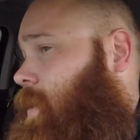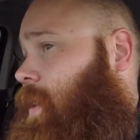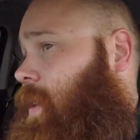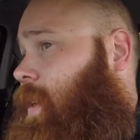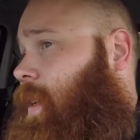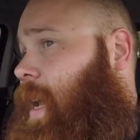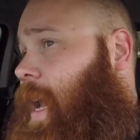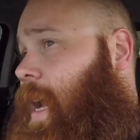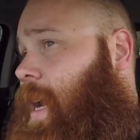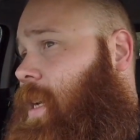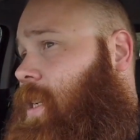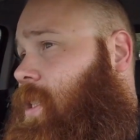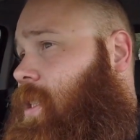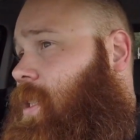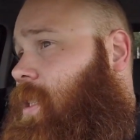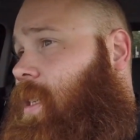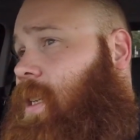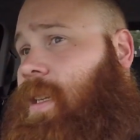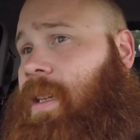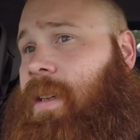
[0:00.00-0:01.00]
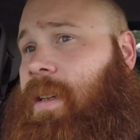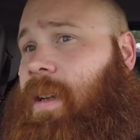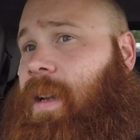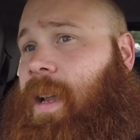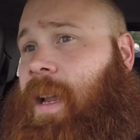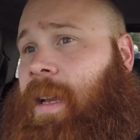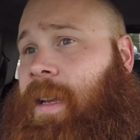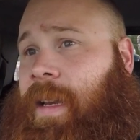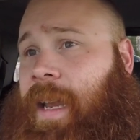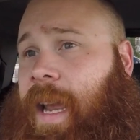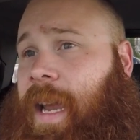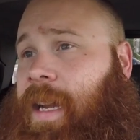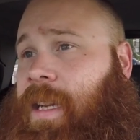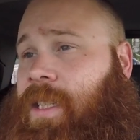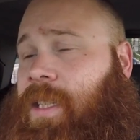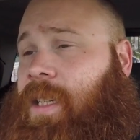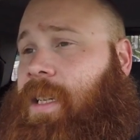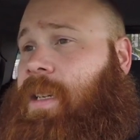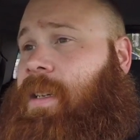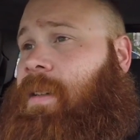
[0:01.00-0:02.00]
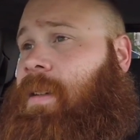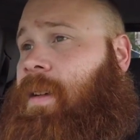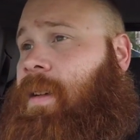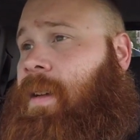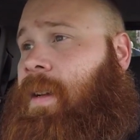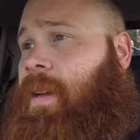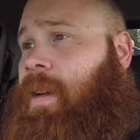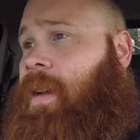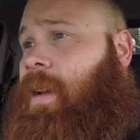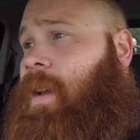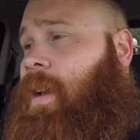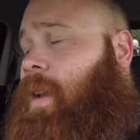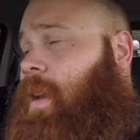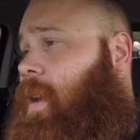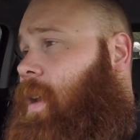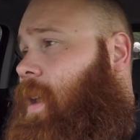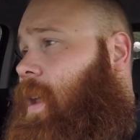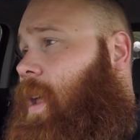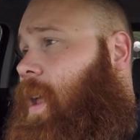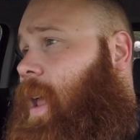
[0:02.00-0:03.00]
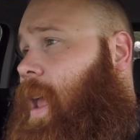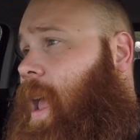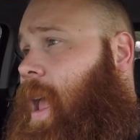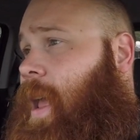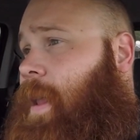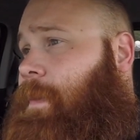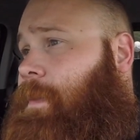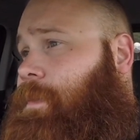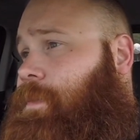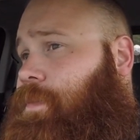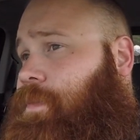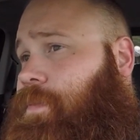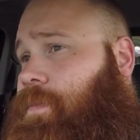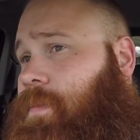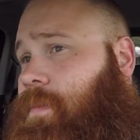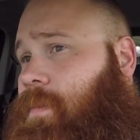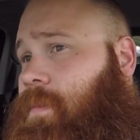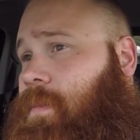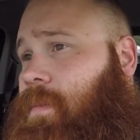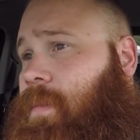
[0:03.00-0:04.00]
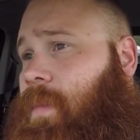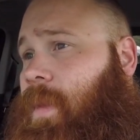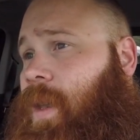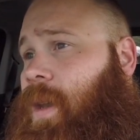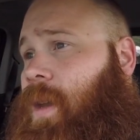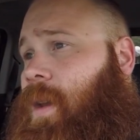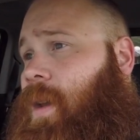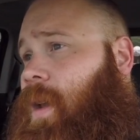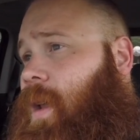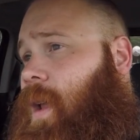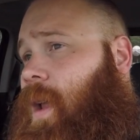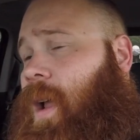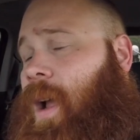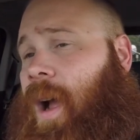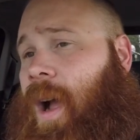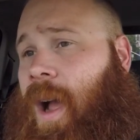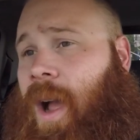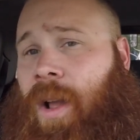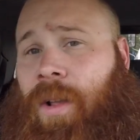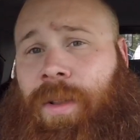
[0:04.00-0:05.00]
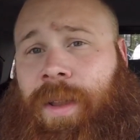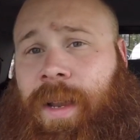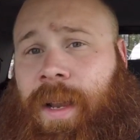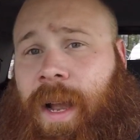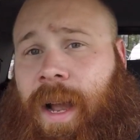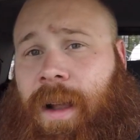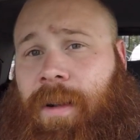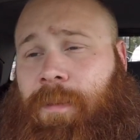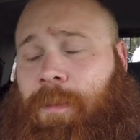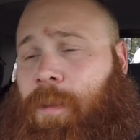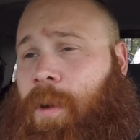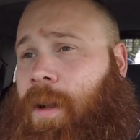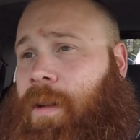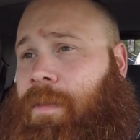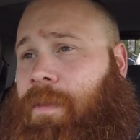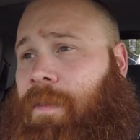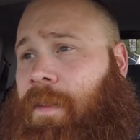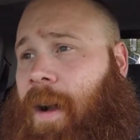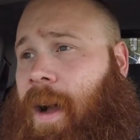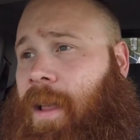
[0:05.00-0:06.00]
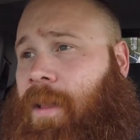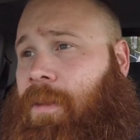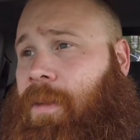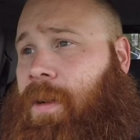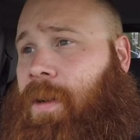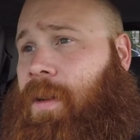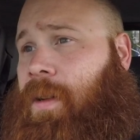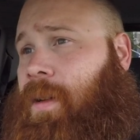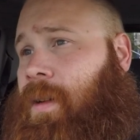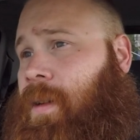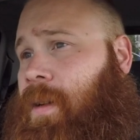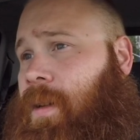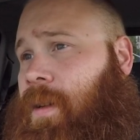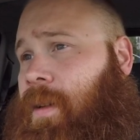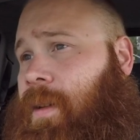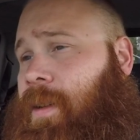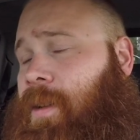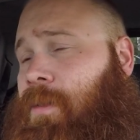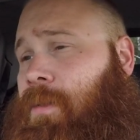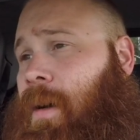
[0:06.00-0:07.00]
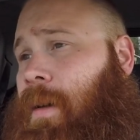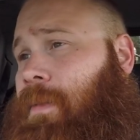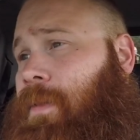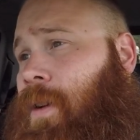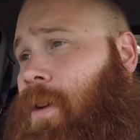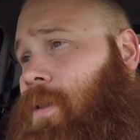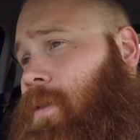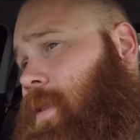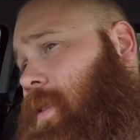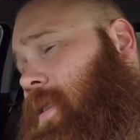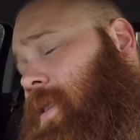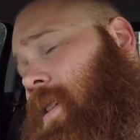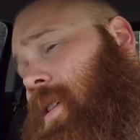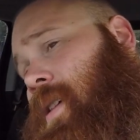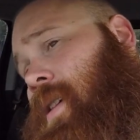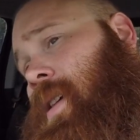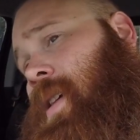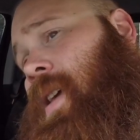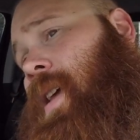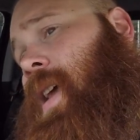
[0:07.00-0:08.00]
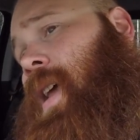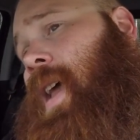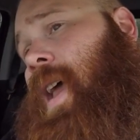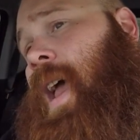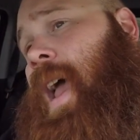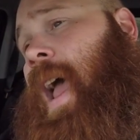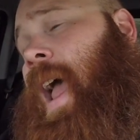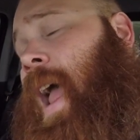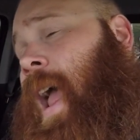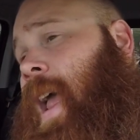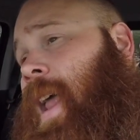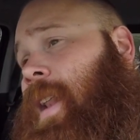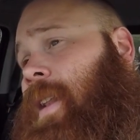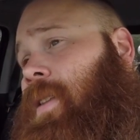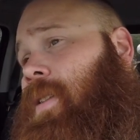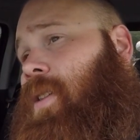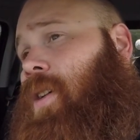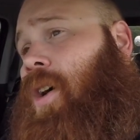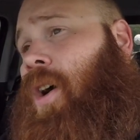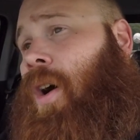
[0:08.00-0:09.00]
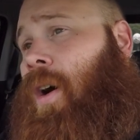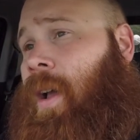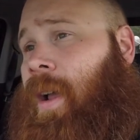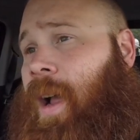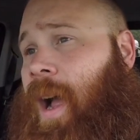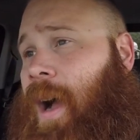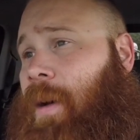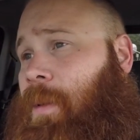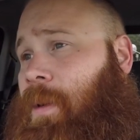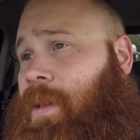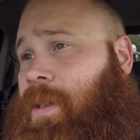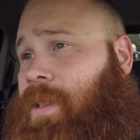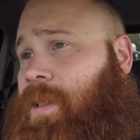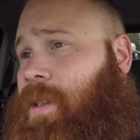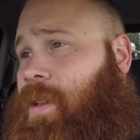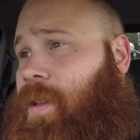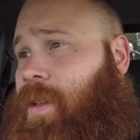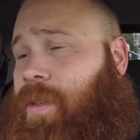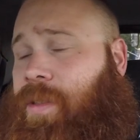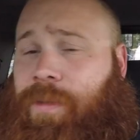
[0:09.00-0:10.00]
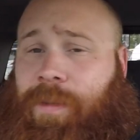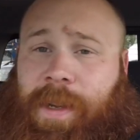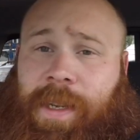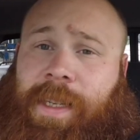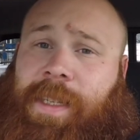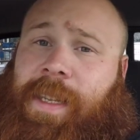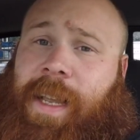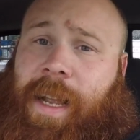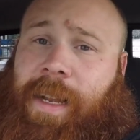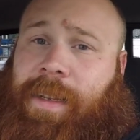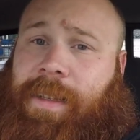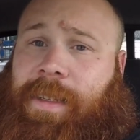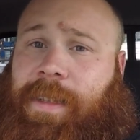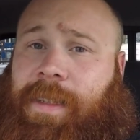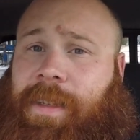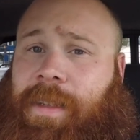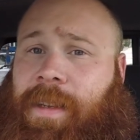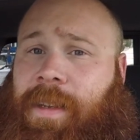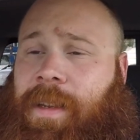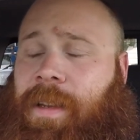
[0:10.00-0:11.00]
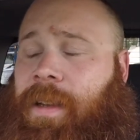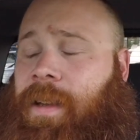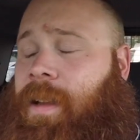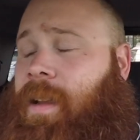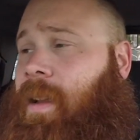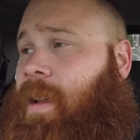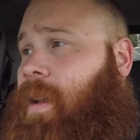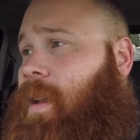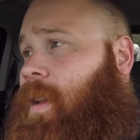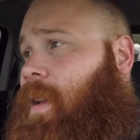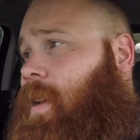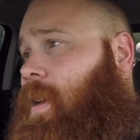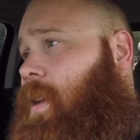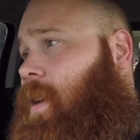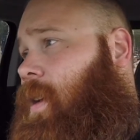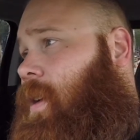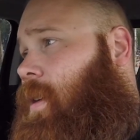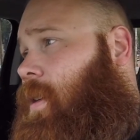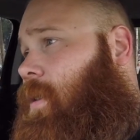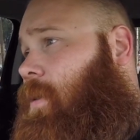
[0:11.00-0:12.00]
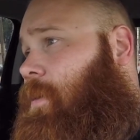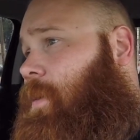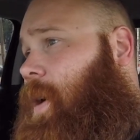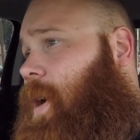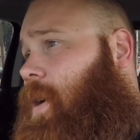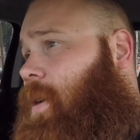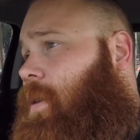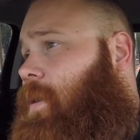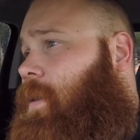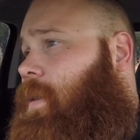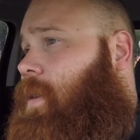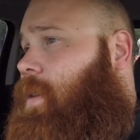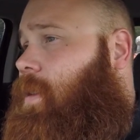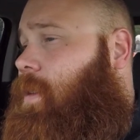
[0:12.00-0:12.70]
engaging, and I only got 1 follower, 2 upvotes, and all I got was 3 cents. Well,